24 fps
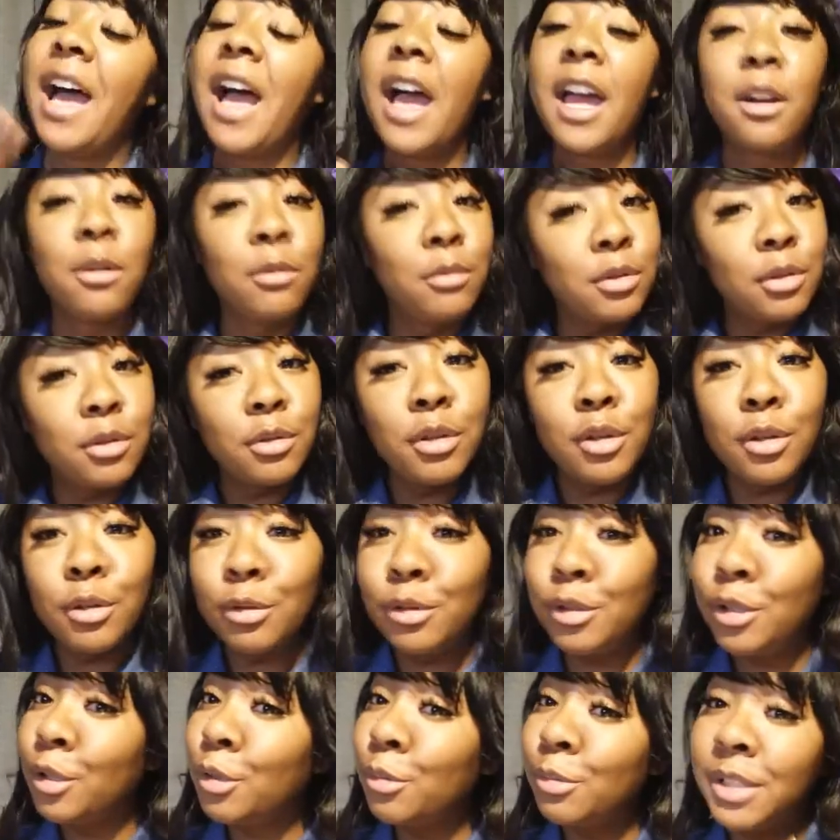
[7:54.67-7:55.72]
I don't do
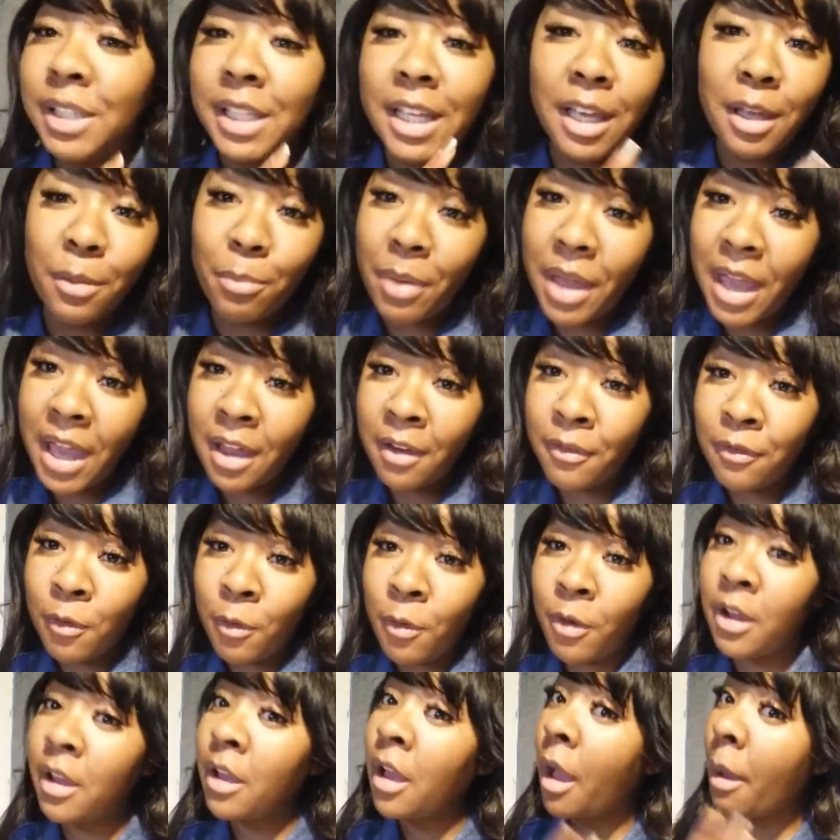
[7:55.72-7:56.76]
YouTube to get paid
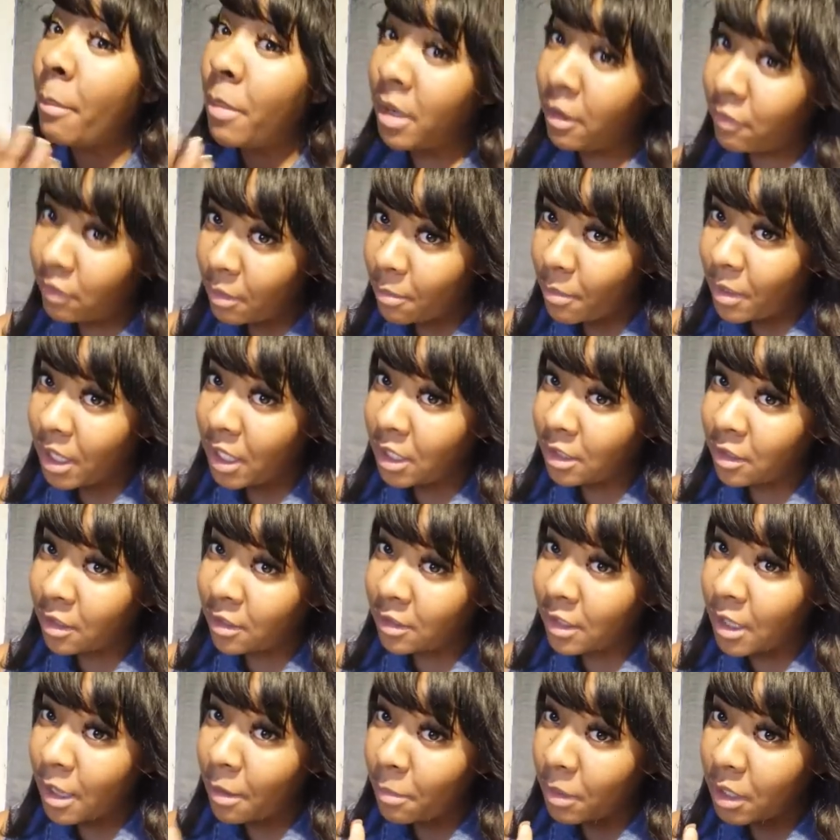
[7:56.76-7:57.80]
for it, but if the money
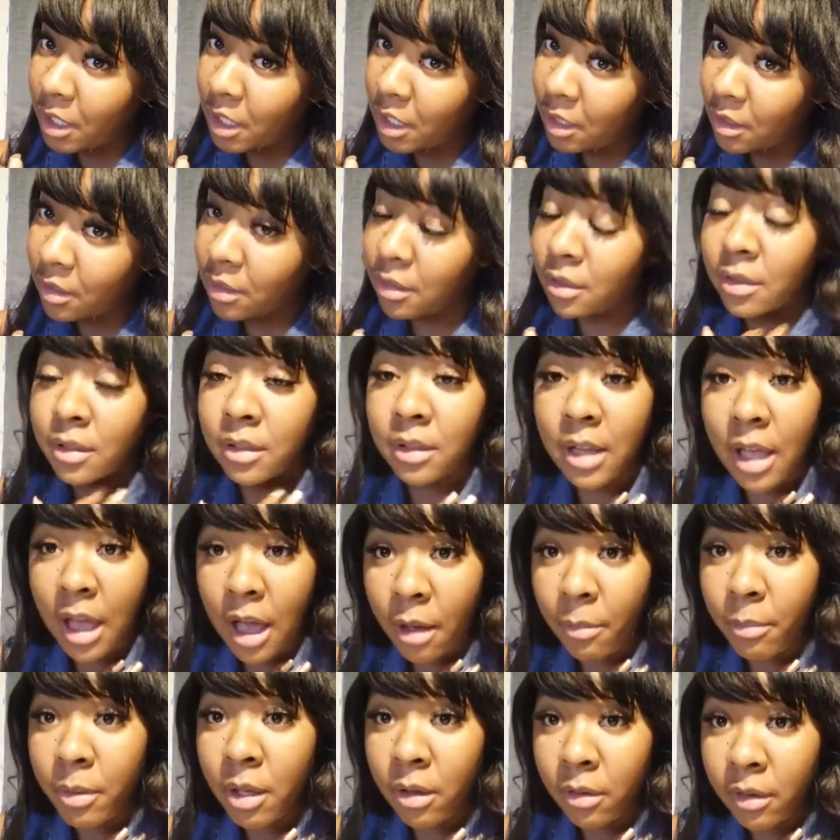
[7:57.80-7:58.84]
starts coming in,
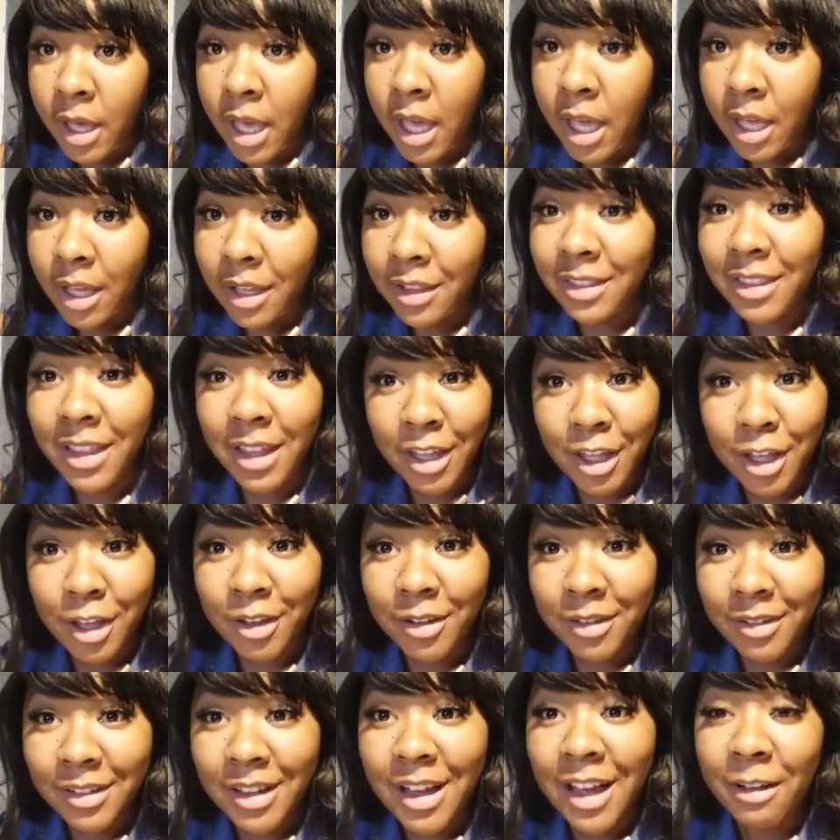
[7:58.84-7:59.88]
I'll be okay. Thank
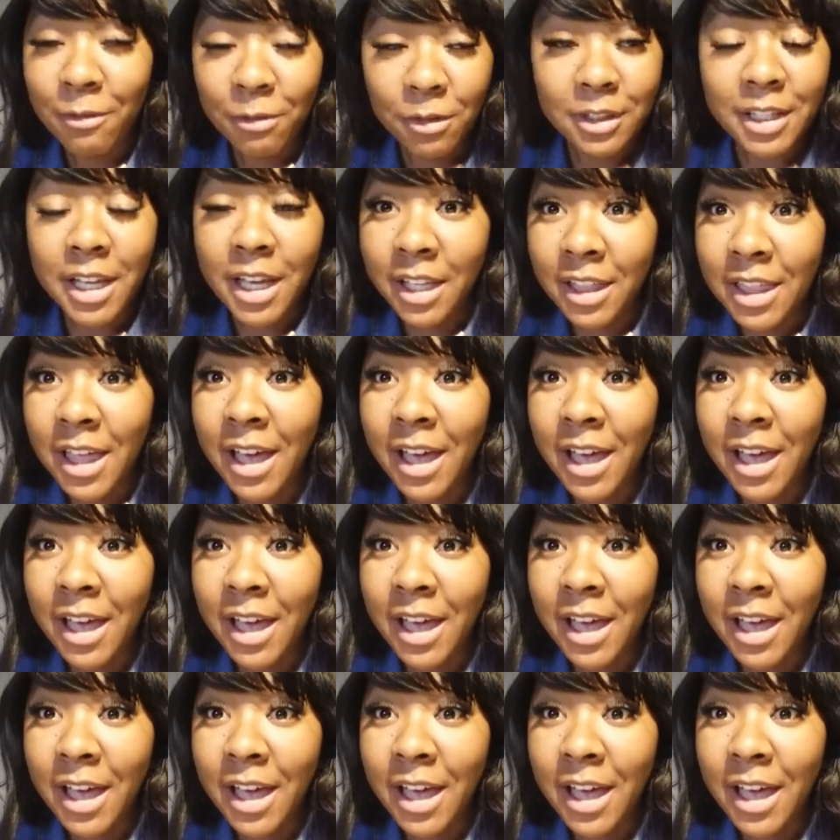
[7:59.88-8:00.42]
you. I will take